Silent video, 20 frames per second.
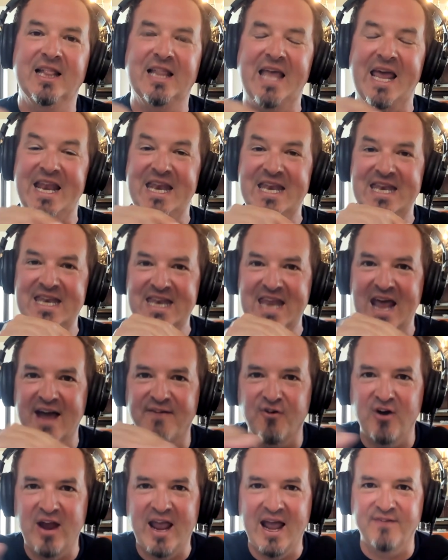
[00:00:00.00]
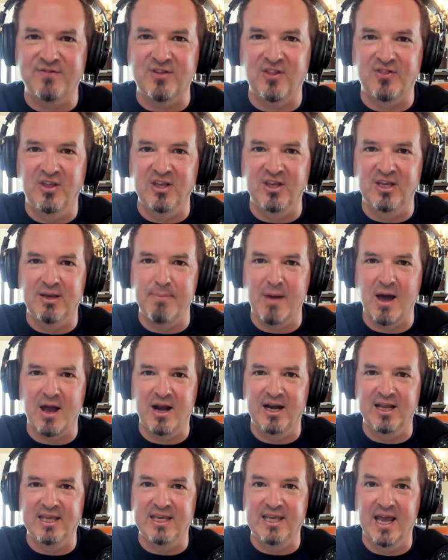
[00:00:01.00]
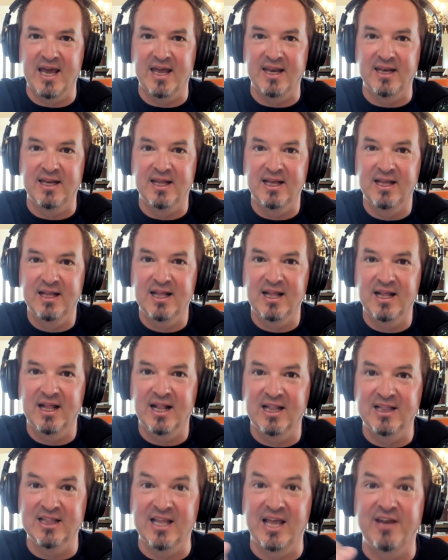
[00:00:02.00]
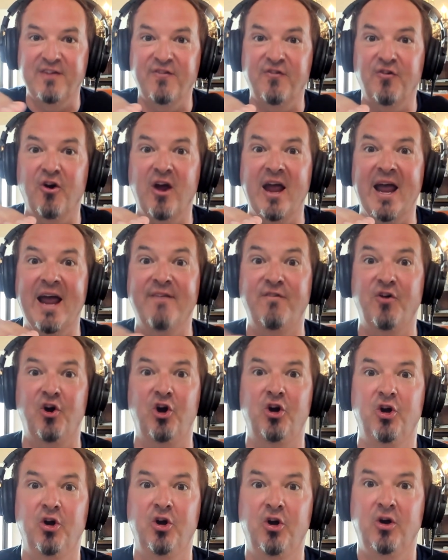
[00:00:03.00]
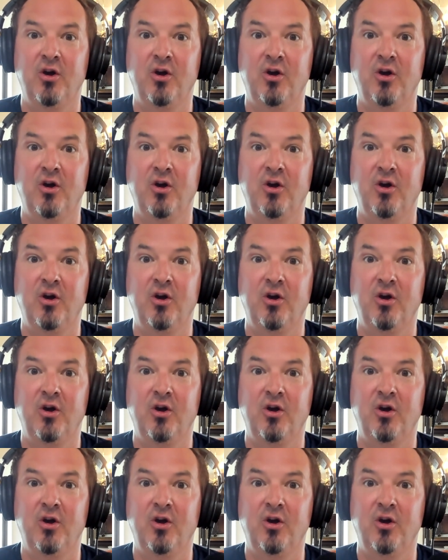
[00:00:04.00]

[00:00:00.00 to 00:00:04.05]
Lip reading: and never have to think about it again, like forever.